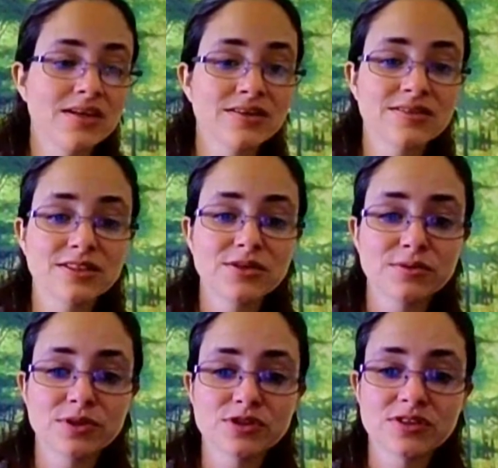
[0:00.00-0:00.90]

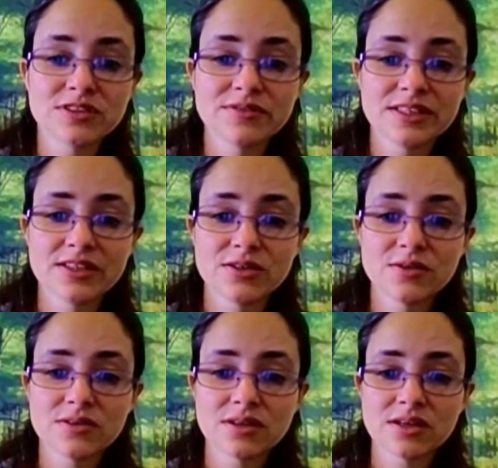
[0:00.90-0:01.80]
continue watching these
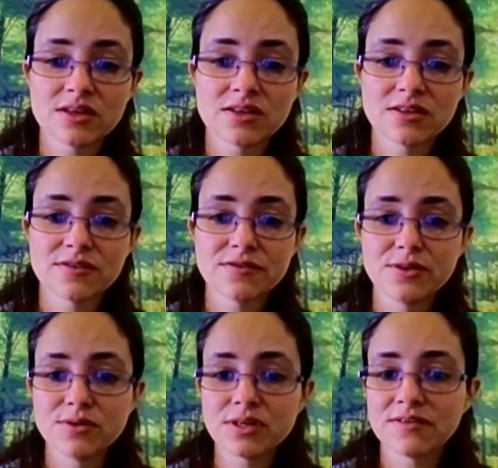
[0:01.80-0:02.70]
videos, and if
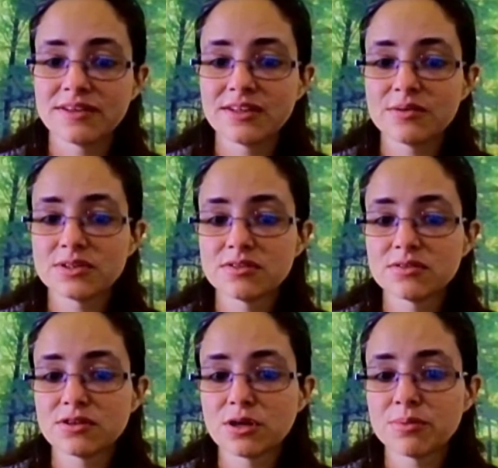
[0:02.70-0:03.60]
you have any
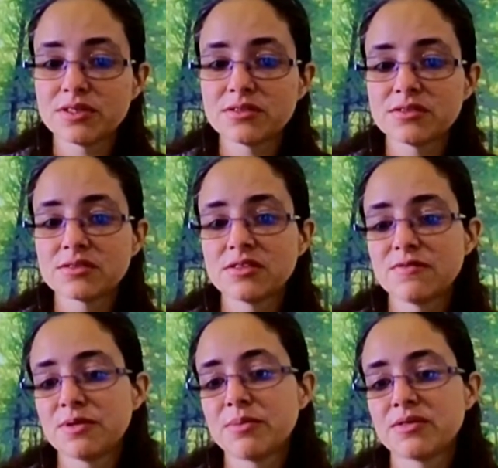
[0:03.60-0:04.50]
questions or comments, just
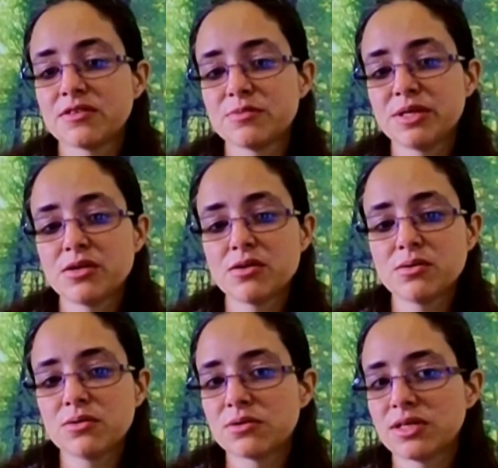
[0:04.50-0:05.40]
leave me a message
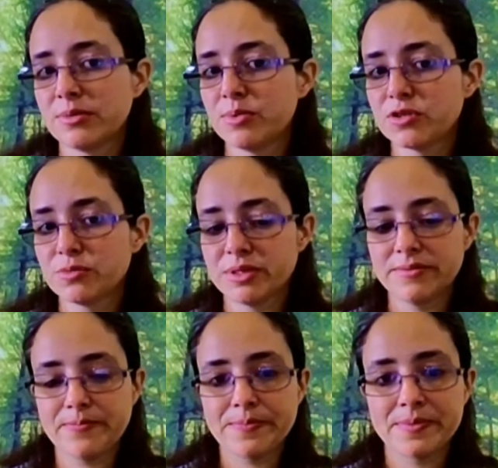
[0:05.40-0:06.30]
below or inbox me.